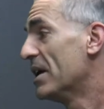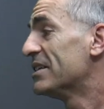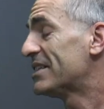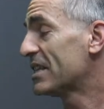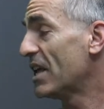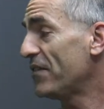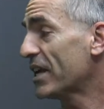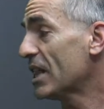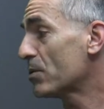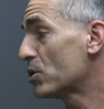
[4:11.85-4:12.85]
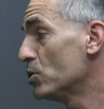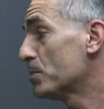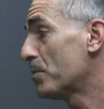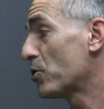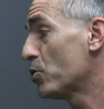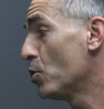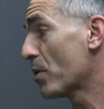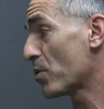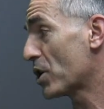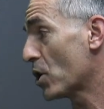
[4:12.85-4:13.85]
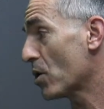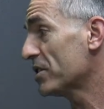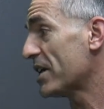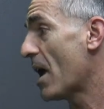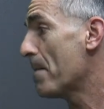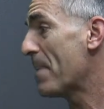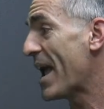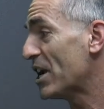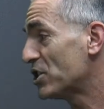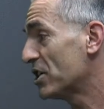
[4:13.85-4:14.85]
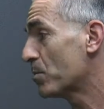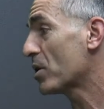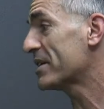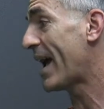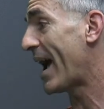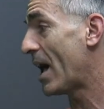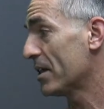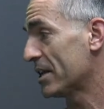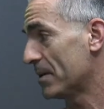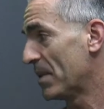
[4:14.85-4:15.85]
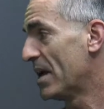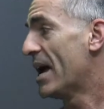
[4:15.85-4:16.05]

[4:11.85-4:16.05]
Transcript: significantly reduced both tumor recurrence and patient mortality.